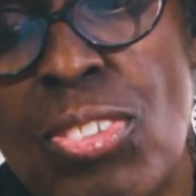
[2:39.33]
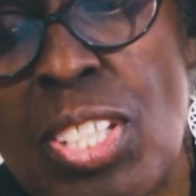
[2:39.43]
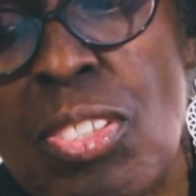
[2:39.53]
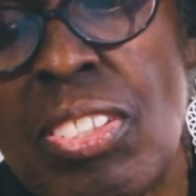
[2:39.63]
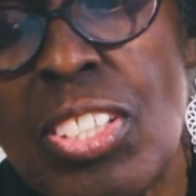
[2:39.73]
you
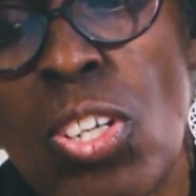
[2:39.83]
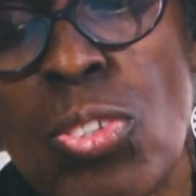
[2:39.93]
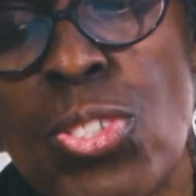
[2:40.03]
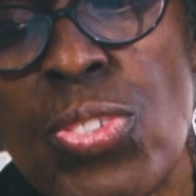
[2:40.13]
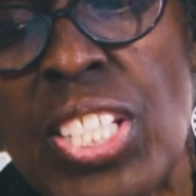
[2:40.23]
can
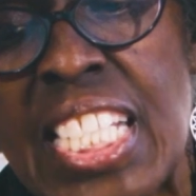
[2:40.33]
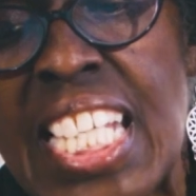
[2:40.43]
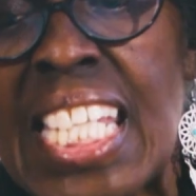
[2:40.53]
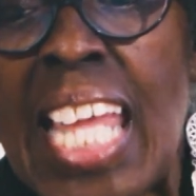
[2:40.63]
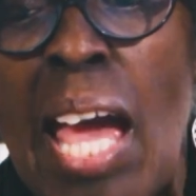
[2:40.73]
go to the
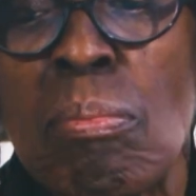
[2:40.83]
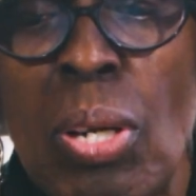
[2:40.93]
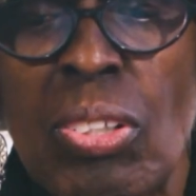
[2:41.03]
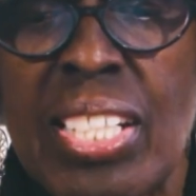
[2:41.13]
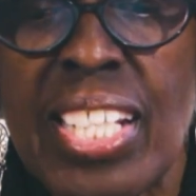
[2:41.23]
Dunlap
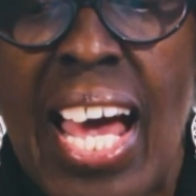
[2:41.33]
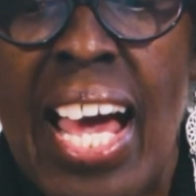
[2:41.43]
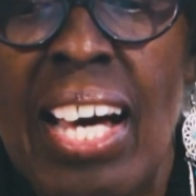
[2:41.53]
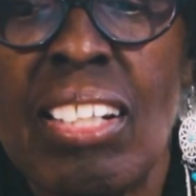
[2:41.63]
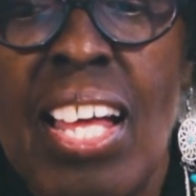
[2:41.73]

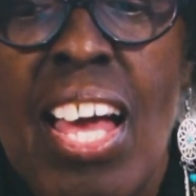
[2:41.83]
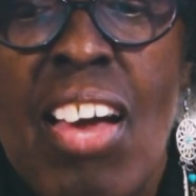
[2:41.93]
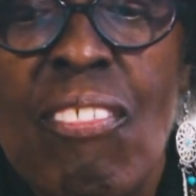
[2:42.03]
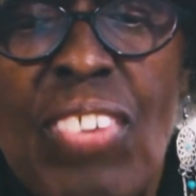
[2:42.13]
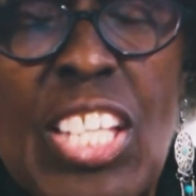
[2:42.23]
Mercantile
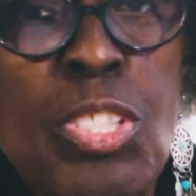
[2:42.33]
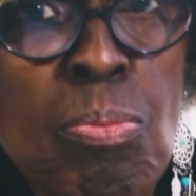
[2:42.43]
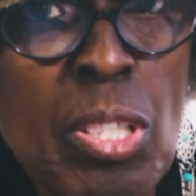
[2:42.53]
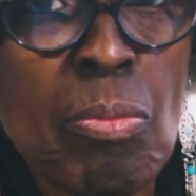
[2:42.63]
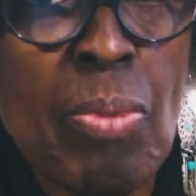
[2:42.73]

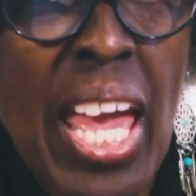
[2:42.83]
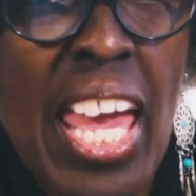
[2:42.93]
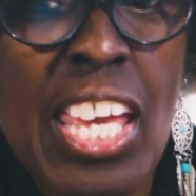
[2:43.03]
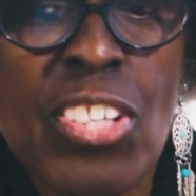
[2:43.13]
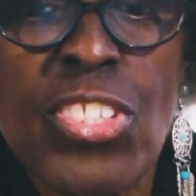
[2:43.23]
Facebook
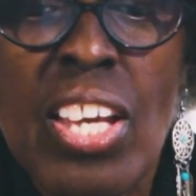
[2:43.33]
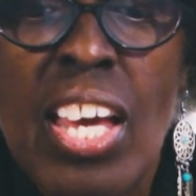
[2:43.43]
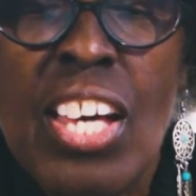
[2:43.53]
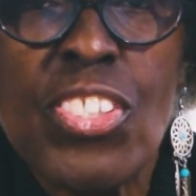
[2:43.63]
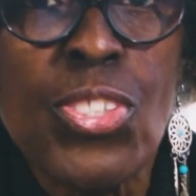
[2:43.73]
page
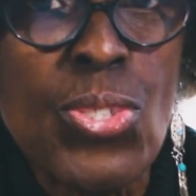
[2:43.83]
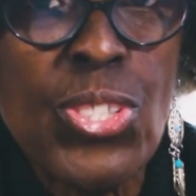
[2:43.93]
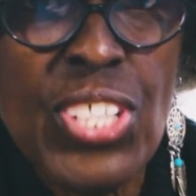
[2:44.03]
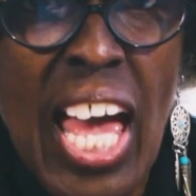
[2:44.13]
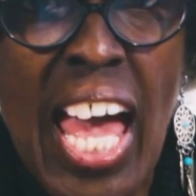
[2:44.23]
to
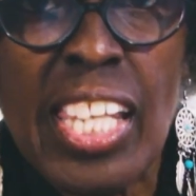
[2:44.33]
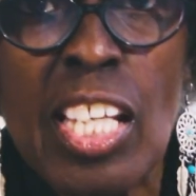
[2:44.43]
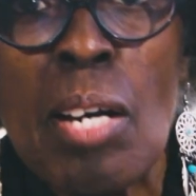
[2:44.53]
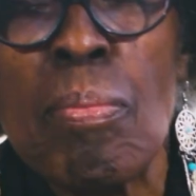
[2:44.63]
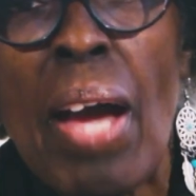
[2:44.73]
sign
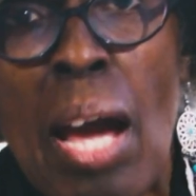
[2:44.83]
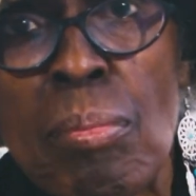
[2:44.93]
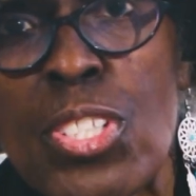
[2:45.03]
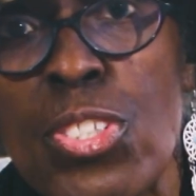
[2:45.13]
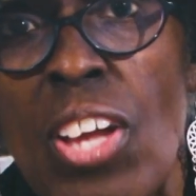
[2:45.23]
up, how
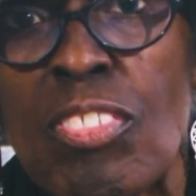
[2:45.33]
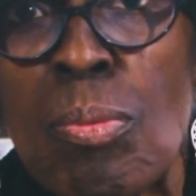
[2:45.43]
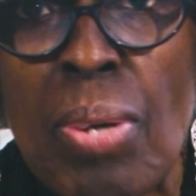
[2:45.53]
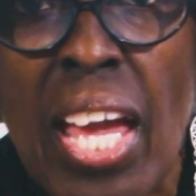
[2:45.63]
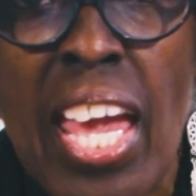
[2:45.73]
much you have to
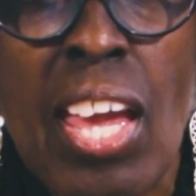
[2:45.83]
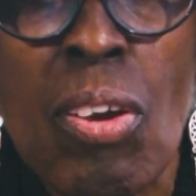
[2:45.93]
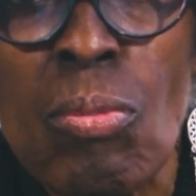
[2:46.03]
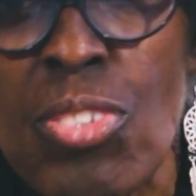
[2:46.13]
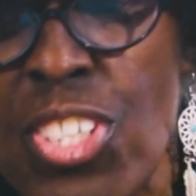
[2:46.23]

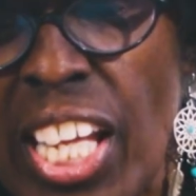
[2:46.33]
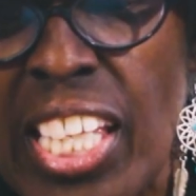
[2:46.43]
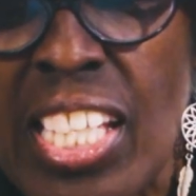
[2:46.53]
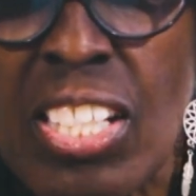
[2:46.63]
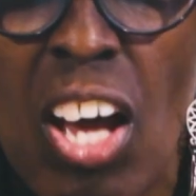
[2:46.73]
pay,
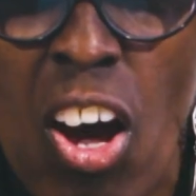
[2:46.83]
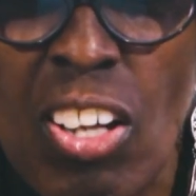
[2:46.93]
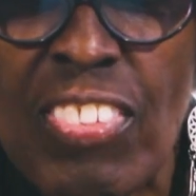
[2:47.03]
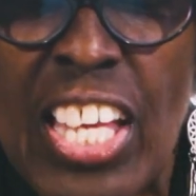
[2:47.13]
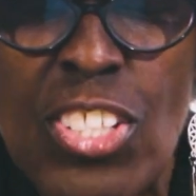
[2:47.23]
check in,
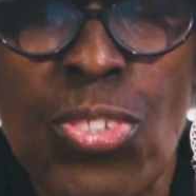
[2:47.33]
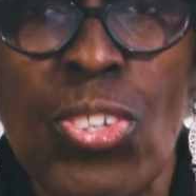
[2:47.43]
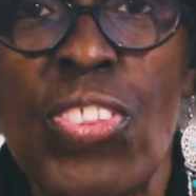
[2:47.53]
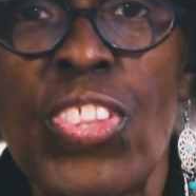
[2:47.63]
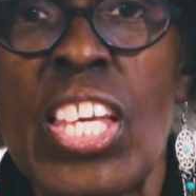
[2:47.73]
all of that
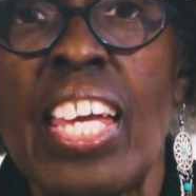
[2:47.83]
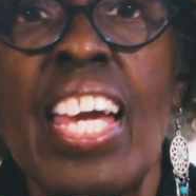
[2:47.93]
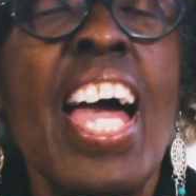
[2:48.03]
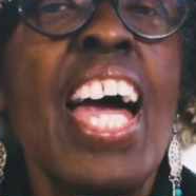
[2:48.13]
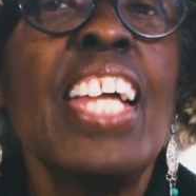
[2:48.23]
sort of thing.
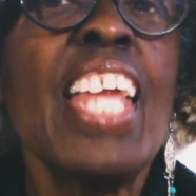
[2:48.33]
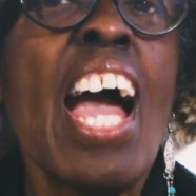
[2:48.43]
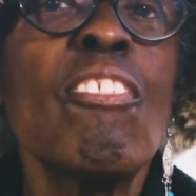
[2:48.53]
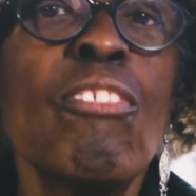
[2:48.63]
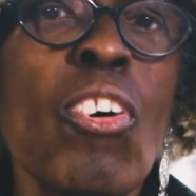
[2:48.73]

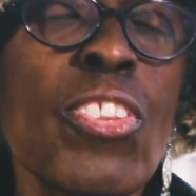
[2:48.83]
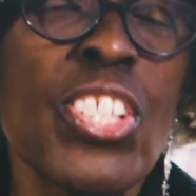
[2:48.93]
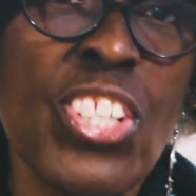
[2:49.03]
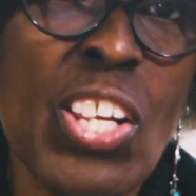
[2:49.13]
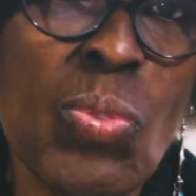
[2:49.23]
Now, for
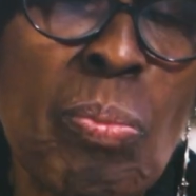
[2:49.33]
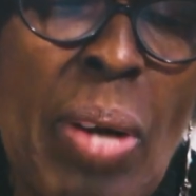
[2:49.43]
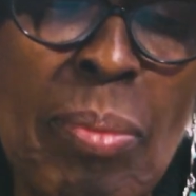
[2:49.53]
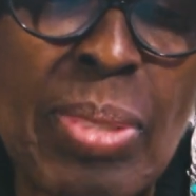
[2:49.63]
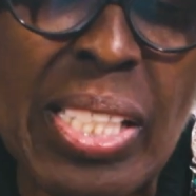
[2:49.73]
the general
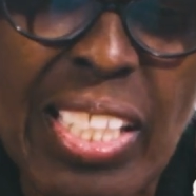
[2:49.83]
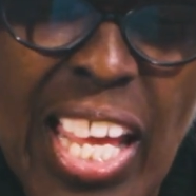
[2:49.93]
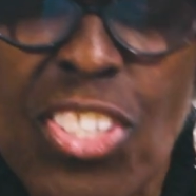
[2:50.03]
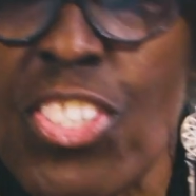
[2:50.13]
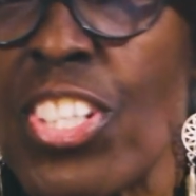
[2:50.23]

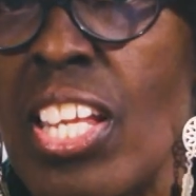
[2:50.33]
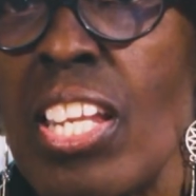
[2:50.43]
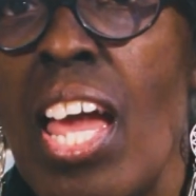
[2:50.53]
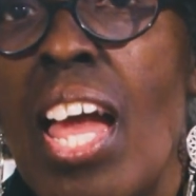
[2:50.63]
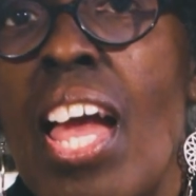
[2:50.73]

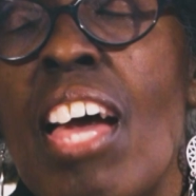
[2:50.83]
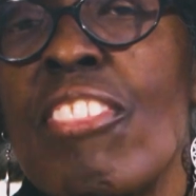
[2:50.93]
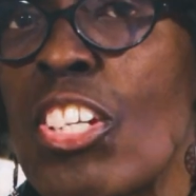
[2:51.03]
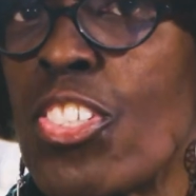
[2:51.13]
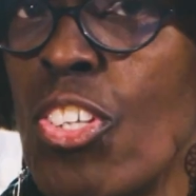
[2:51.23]
population,
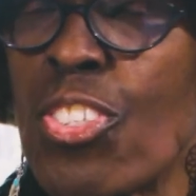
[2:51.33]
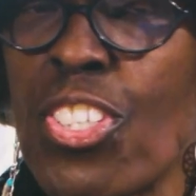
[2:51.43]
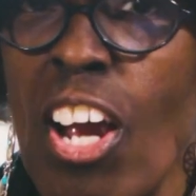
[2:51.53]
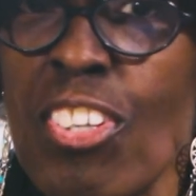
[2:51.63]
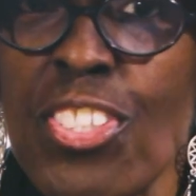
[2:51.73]
there's no
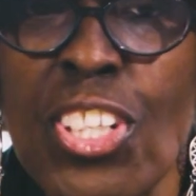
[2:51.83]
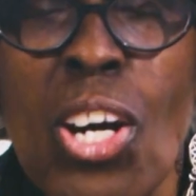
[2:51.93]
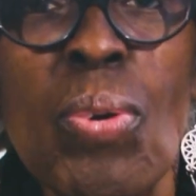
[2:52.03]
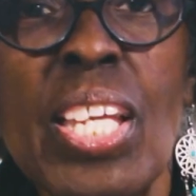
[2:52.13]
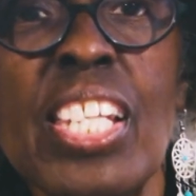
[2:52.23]
charge to
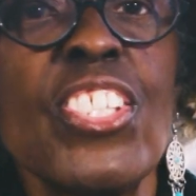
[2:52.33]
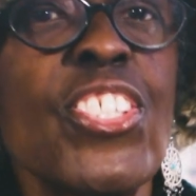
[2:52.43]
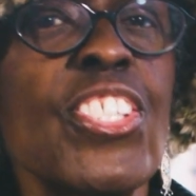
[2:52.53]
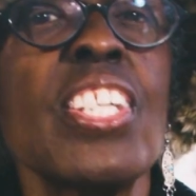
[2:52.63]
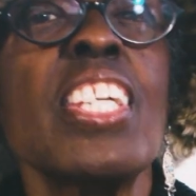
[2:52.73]
go in and
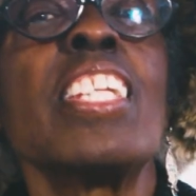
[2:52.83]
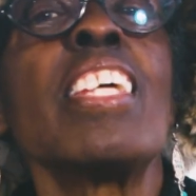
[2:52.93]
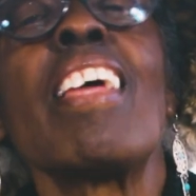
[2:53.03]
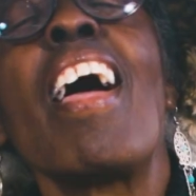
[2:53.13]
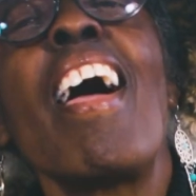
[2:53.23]
sit in
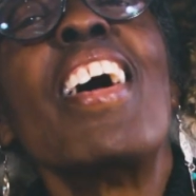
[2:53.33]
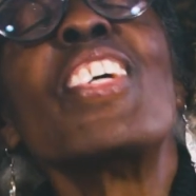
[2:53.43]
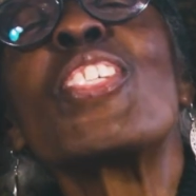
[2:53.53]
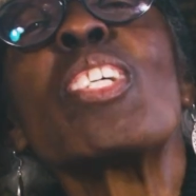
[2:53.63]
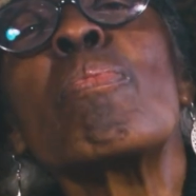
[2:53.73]
it.
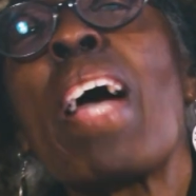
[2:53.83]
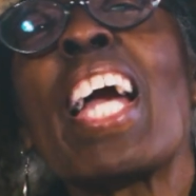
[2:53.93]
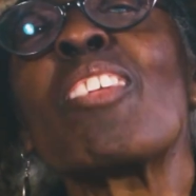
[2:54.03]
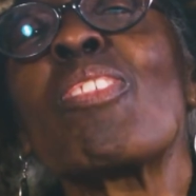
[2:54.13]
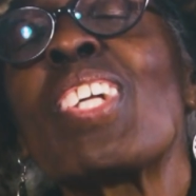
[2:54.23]
Sit
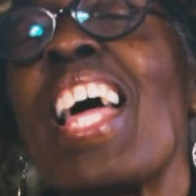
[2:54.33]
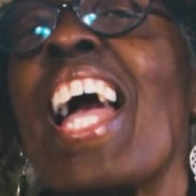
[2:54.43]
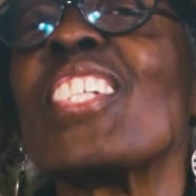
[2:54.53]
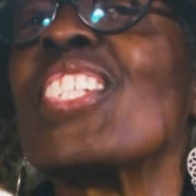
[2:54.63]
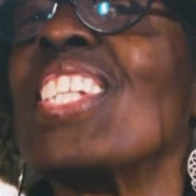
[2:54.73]
back and
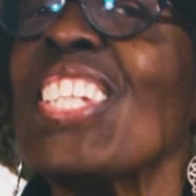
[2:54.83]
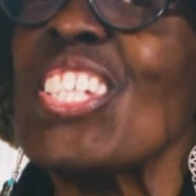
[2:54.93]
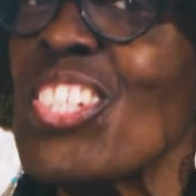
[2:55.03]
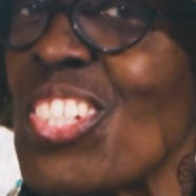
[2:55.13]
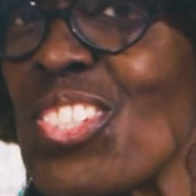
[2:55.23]
relax and
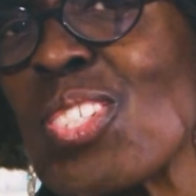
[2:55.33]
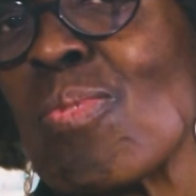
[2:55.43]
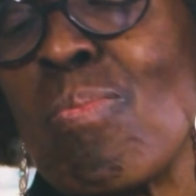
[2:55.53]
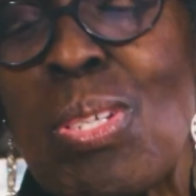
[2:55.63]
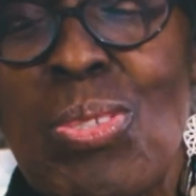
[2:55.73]
listen to
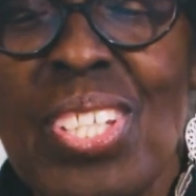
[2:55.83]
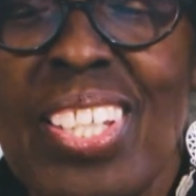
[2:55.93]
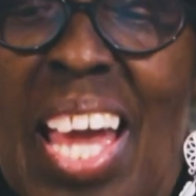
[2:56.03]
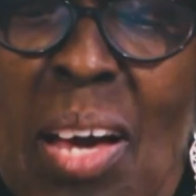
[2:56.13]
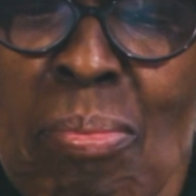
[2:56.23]
some
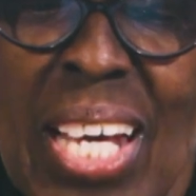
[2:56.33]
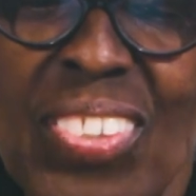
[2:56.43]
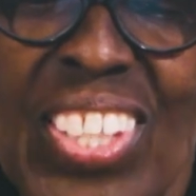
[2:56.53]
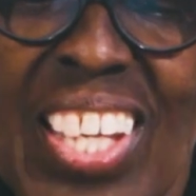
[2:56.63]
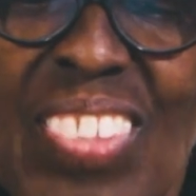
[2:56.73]
music. How
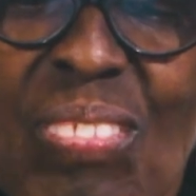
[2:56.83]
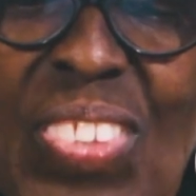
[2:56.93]
about that?